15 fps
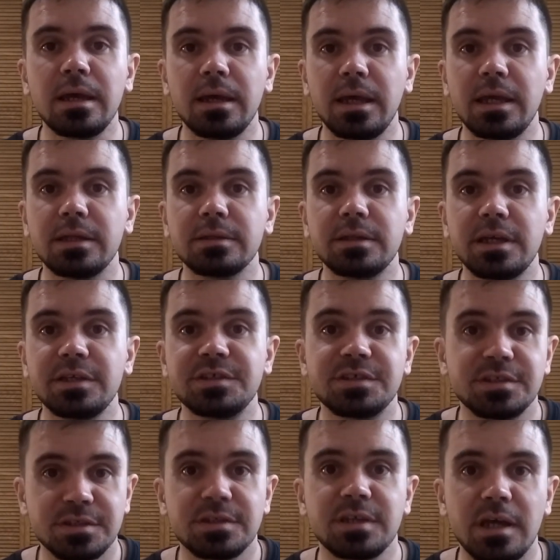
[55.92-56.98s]
and they
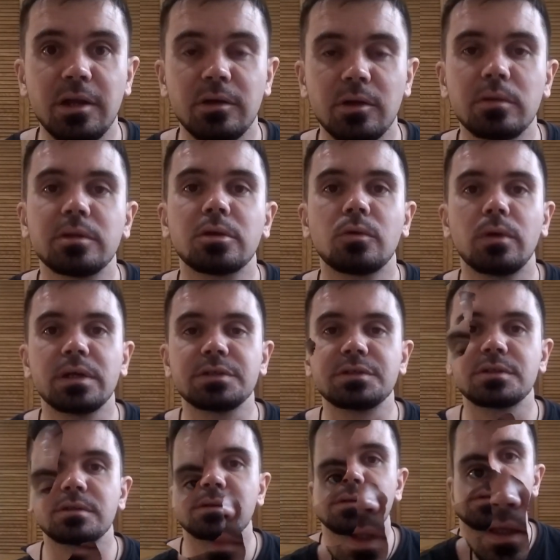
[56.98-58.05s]
set out on their
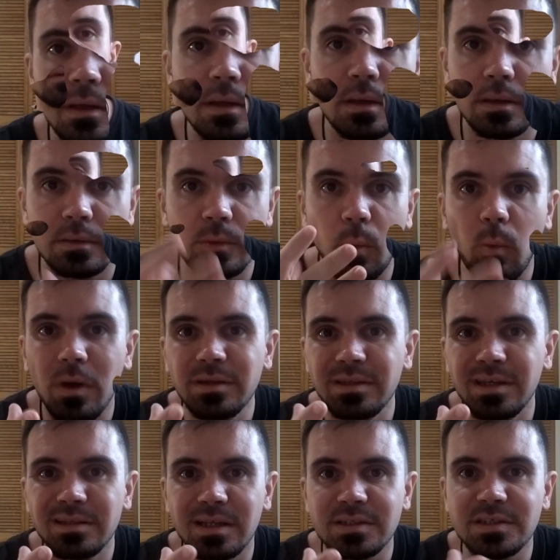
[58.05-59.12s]
quest. The one
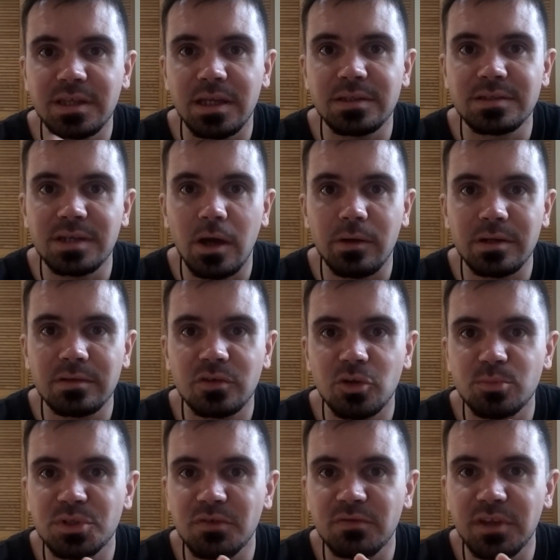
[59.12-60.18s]
thing that stands out in
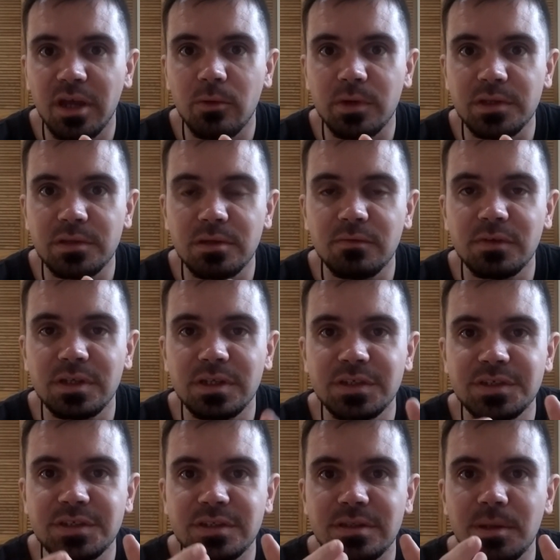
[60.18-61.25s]
terms of narrative
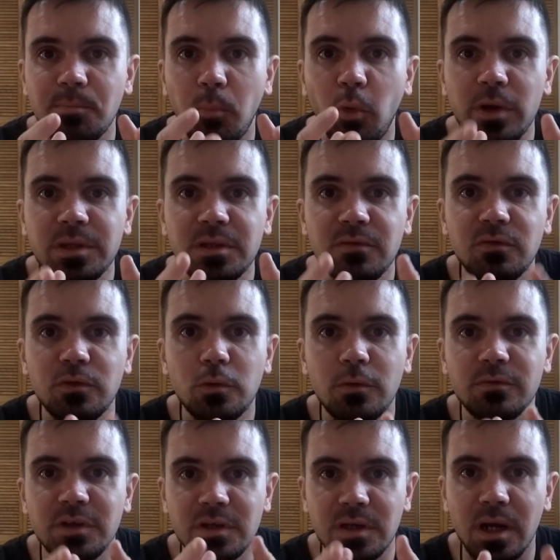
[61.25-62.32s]
is the point of view of
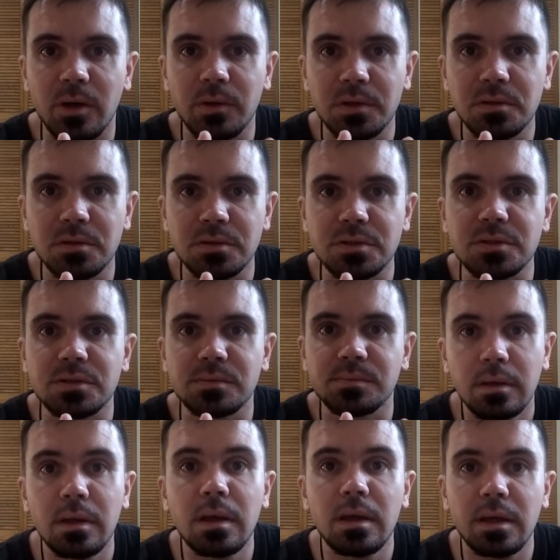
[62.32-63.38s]
the characters.
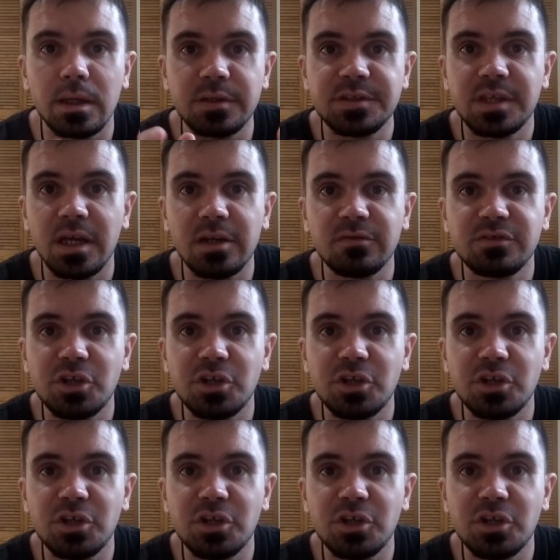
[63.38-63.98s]
Instead of